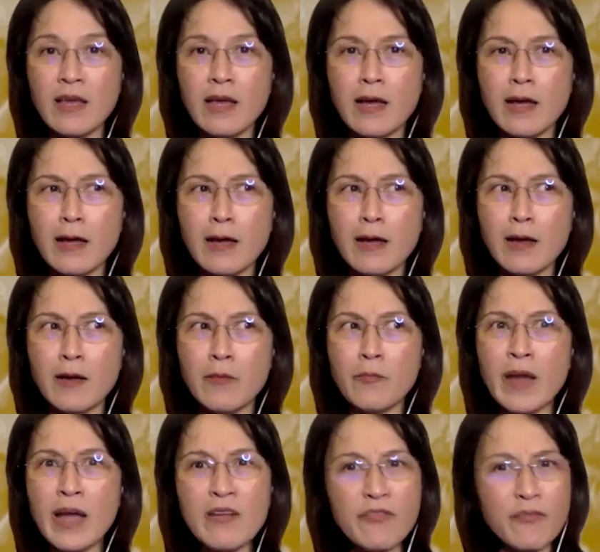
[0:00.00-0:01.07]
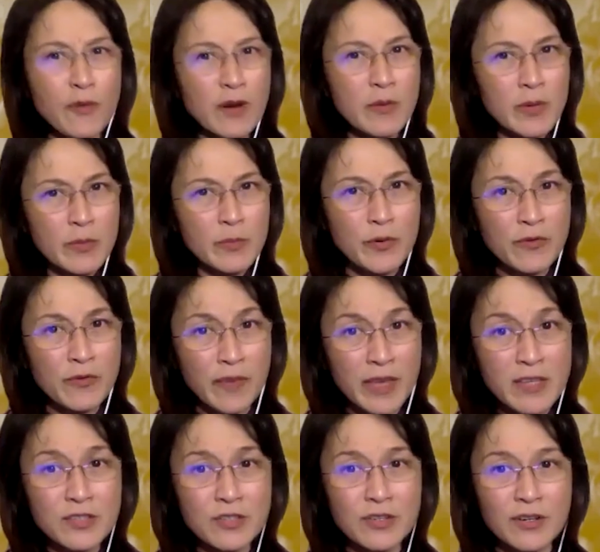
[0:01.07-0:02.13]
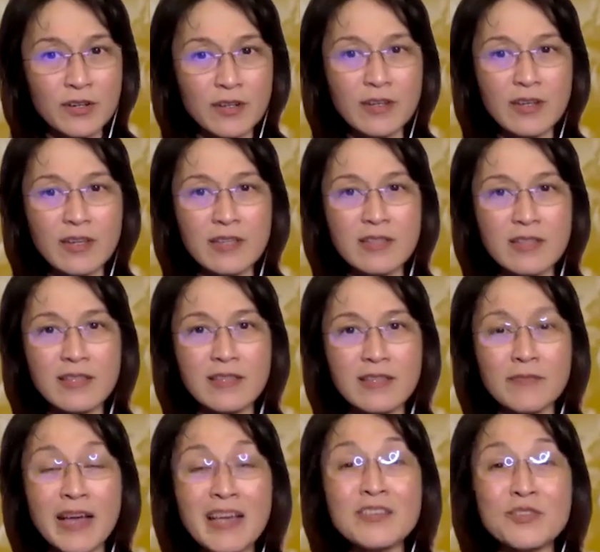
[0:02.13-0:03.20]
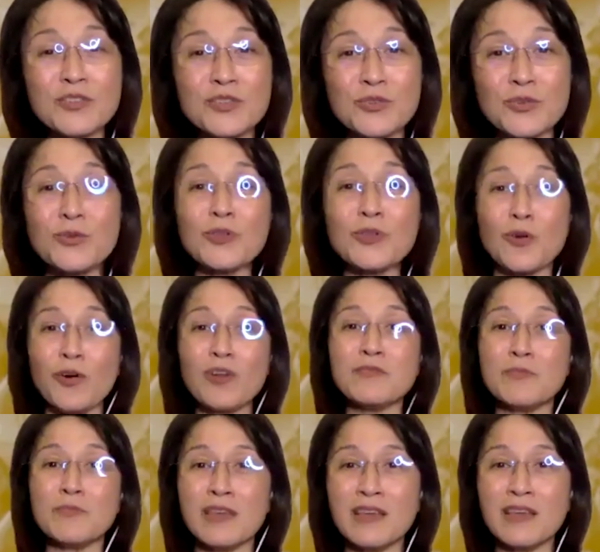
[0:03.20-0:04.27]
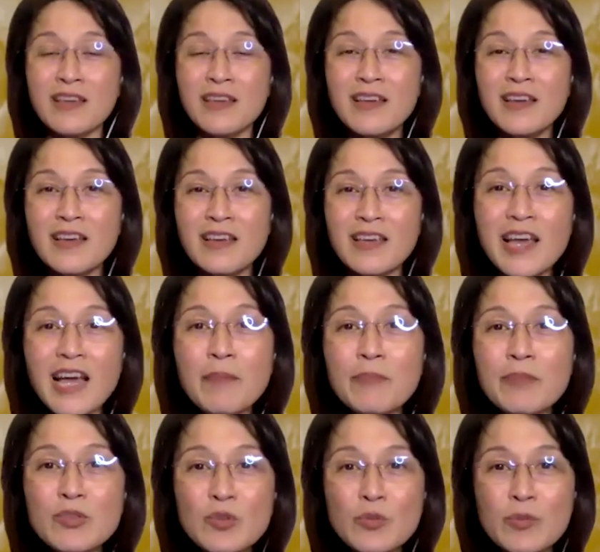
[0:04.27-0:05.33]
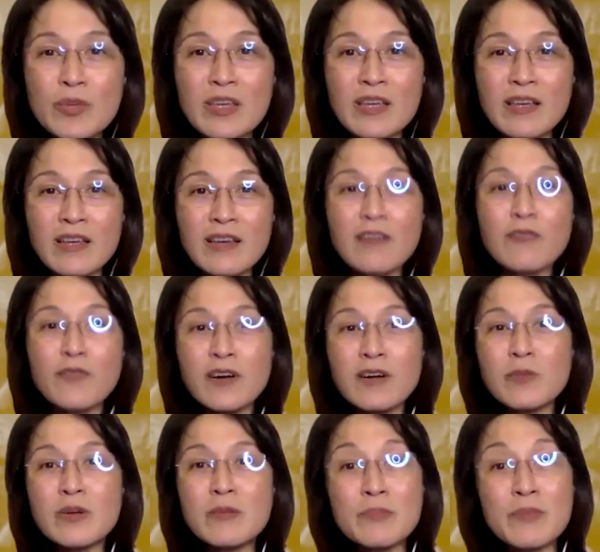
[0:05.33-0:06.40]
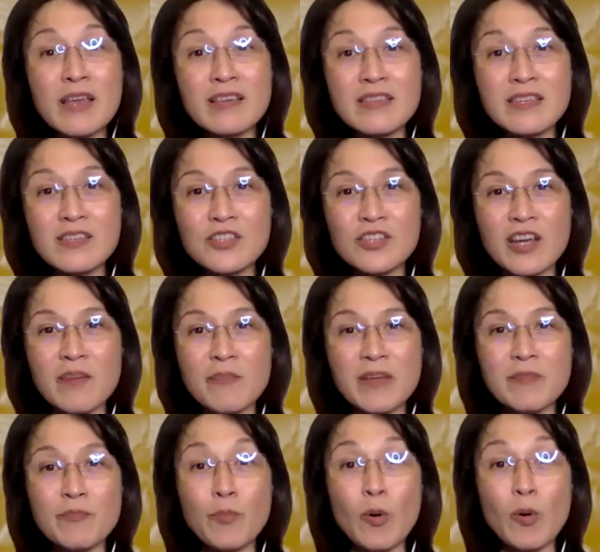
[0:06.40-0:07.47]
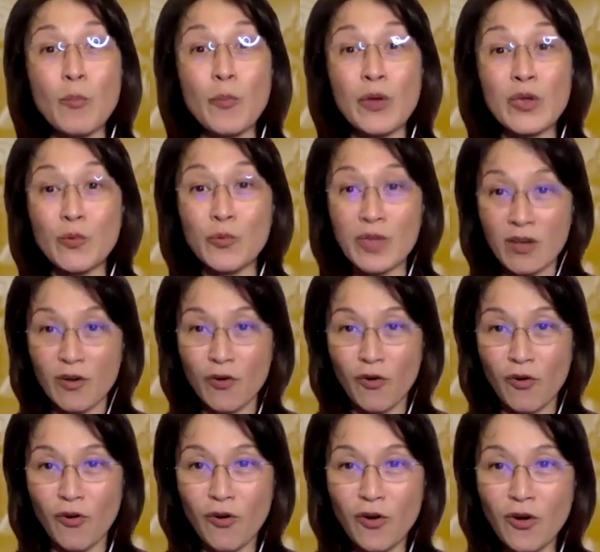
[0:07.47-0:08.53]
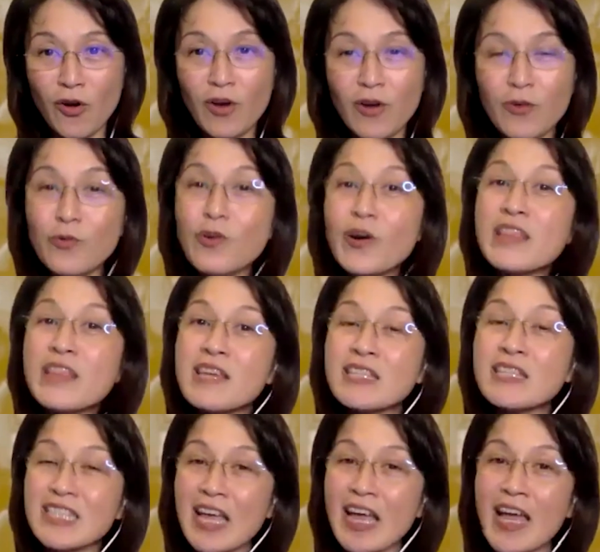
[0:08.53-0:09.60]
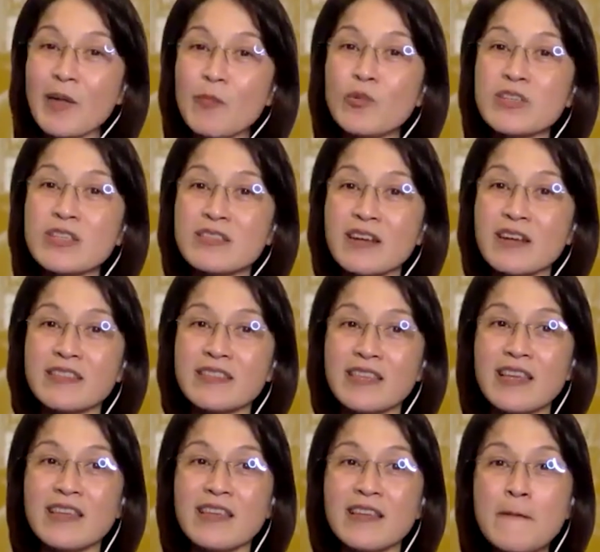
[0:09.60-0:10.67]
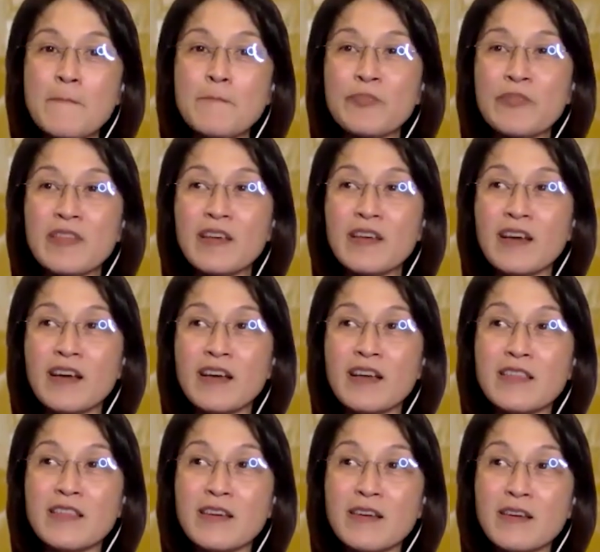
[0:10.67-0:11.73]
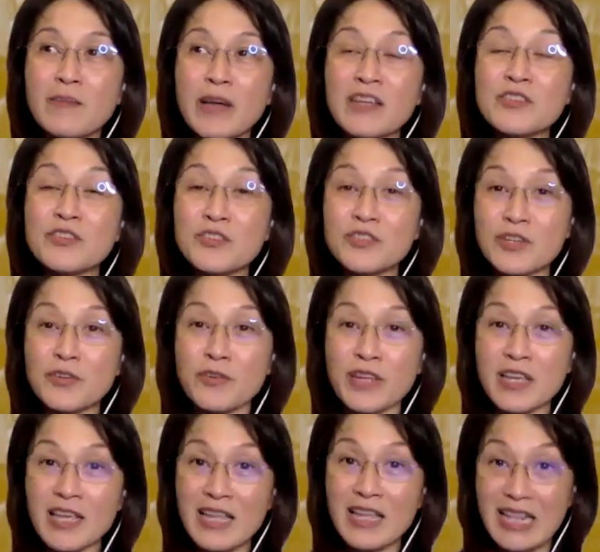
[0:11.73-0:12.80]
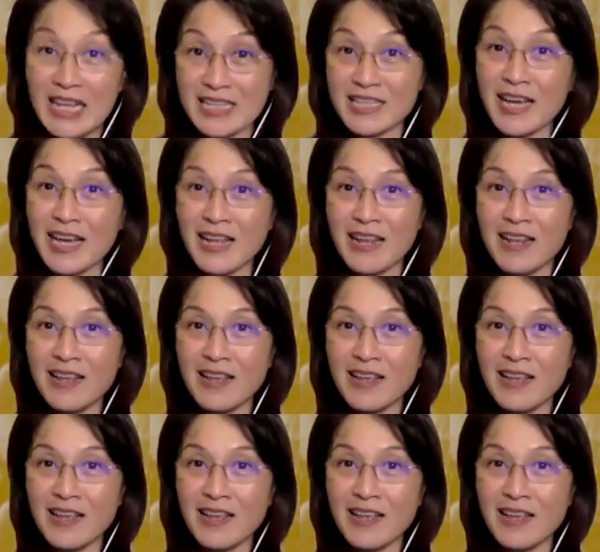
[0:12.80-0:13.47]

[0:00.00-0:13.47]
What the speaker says: my former professor in the master school called me. He happened to be former PSC chairman Popoy Huico, who at that time was starting the master's degree in LaSalle.